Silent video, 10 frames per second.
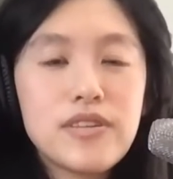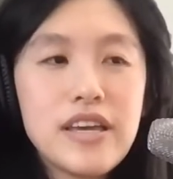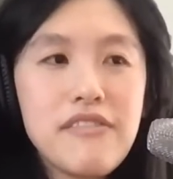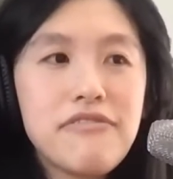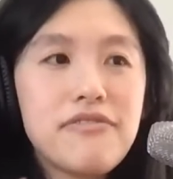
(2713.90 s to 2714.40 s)

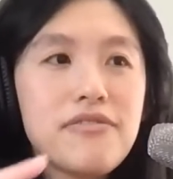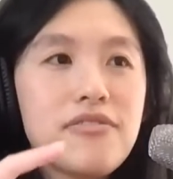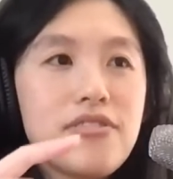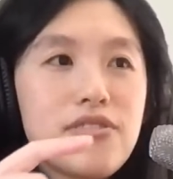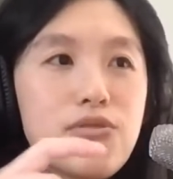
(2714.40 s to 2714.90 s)
if
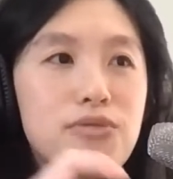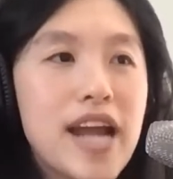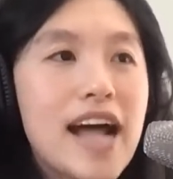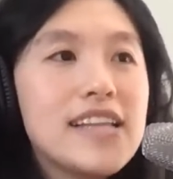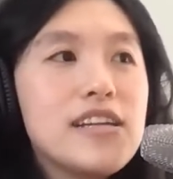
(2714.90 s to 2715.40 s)
the
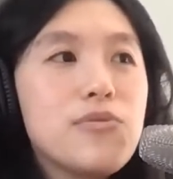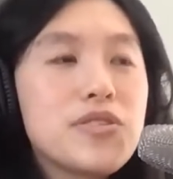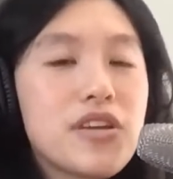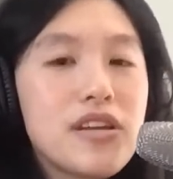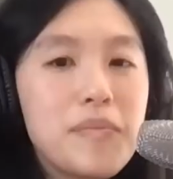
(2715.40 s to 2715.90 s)
reality
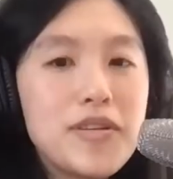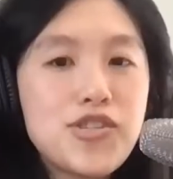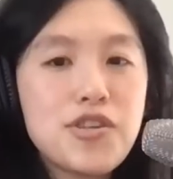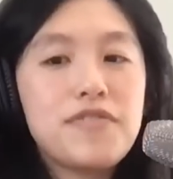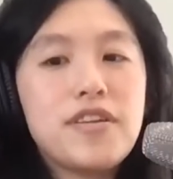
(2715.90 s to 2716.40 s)
was going to be
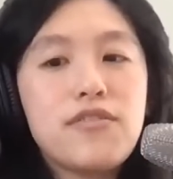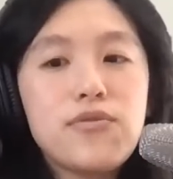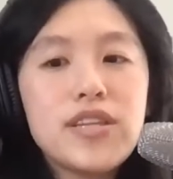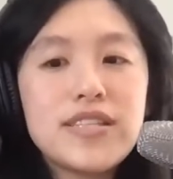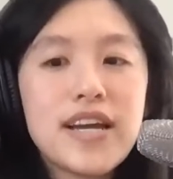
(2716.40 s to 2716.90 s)
shifted through
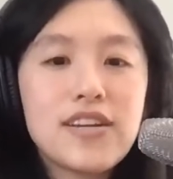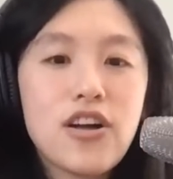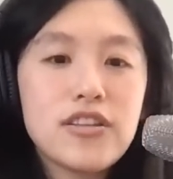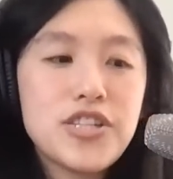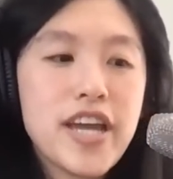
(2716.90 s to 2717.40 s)
this
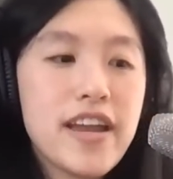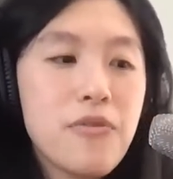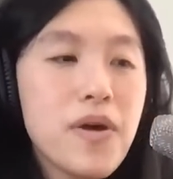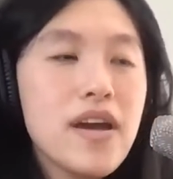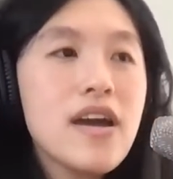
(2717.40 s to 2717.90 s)
technology
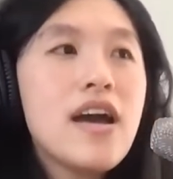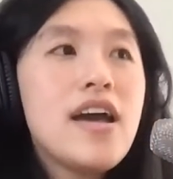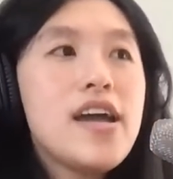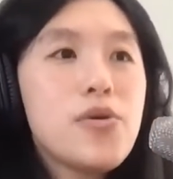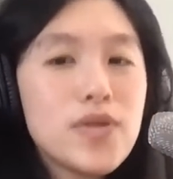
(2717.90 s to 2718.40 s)
anyway,
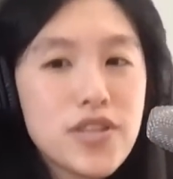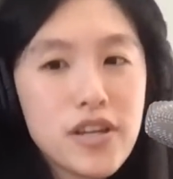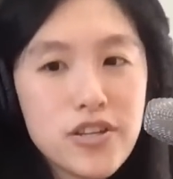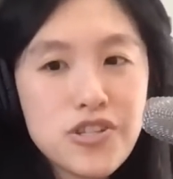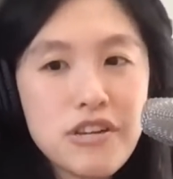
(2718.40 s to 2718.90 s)
it was
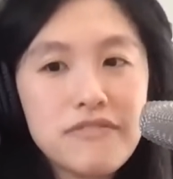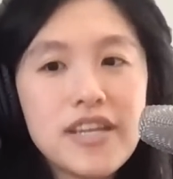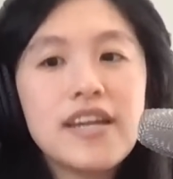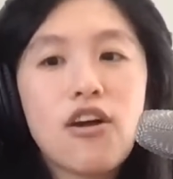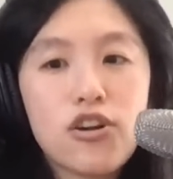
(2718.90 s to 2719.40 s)
going to shift
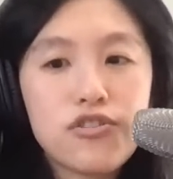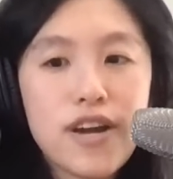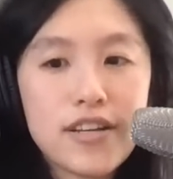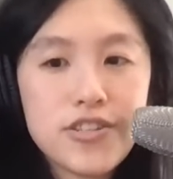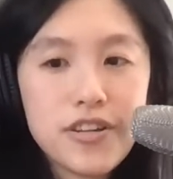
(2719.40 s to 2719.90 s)
in our
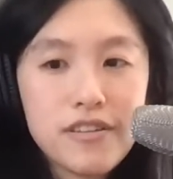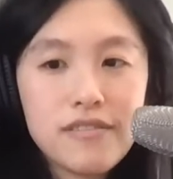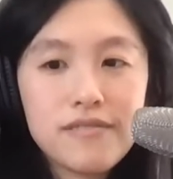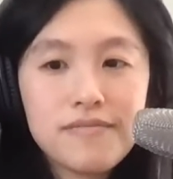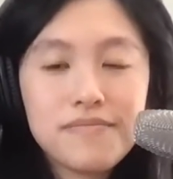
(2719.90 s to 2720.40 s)
direction.
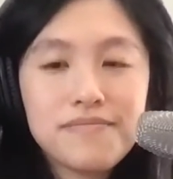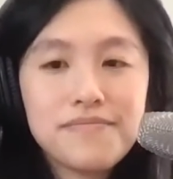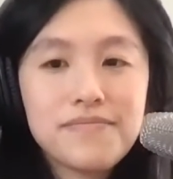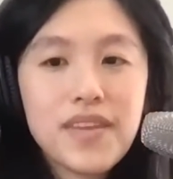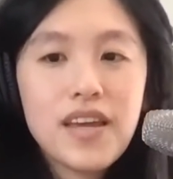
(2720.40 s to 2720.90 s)

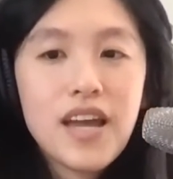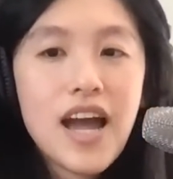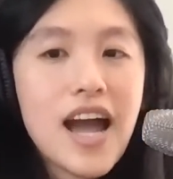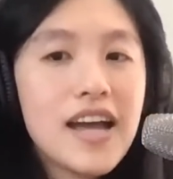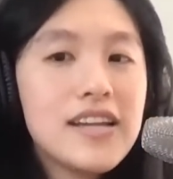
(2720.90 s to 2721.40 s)

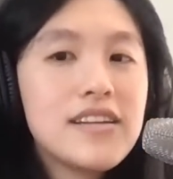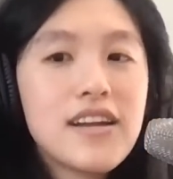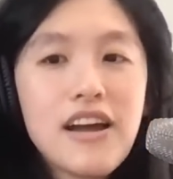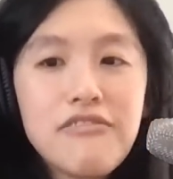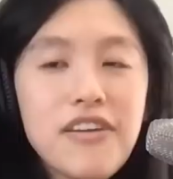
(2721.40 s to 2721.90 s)
And
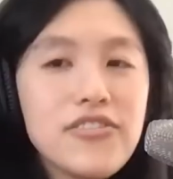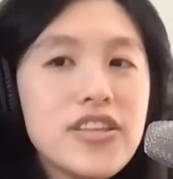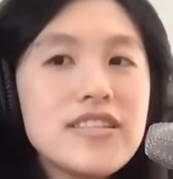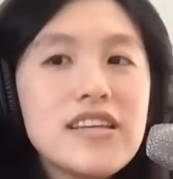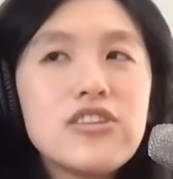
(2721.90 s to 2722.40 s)
I felt
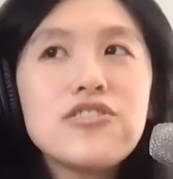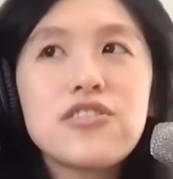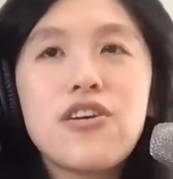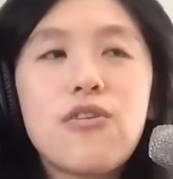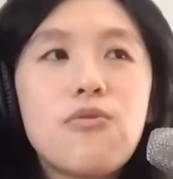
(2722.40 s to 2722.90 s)
this years
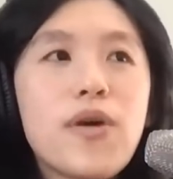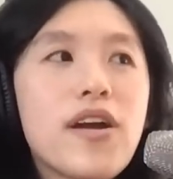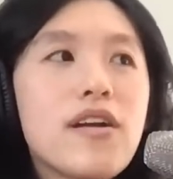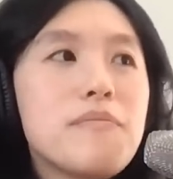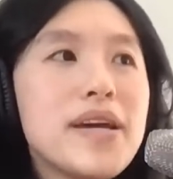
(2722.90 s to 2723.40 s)
ago,
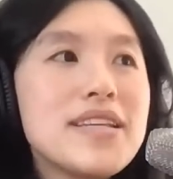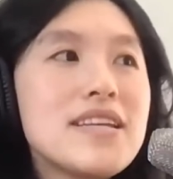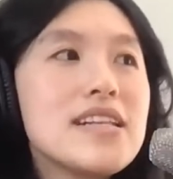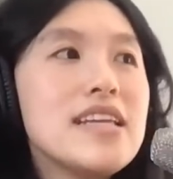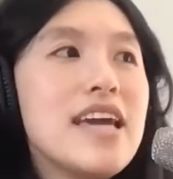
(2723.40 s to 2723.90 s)
where
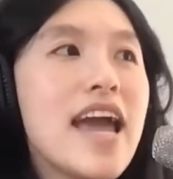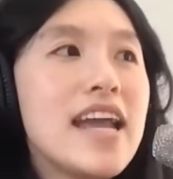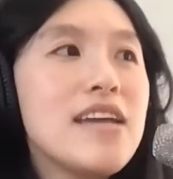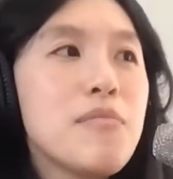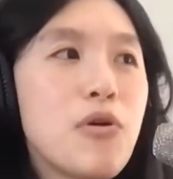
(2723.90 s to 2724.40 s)
basically
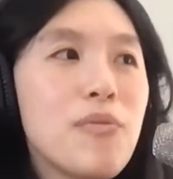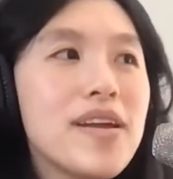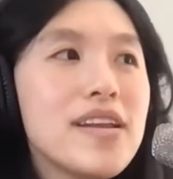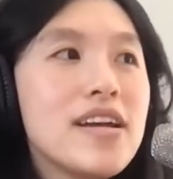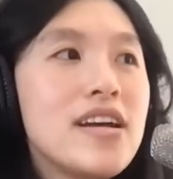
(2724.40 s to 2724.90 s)
any
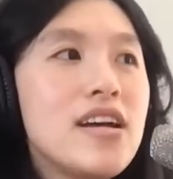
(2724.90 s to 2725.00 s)
moment,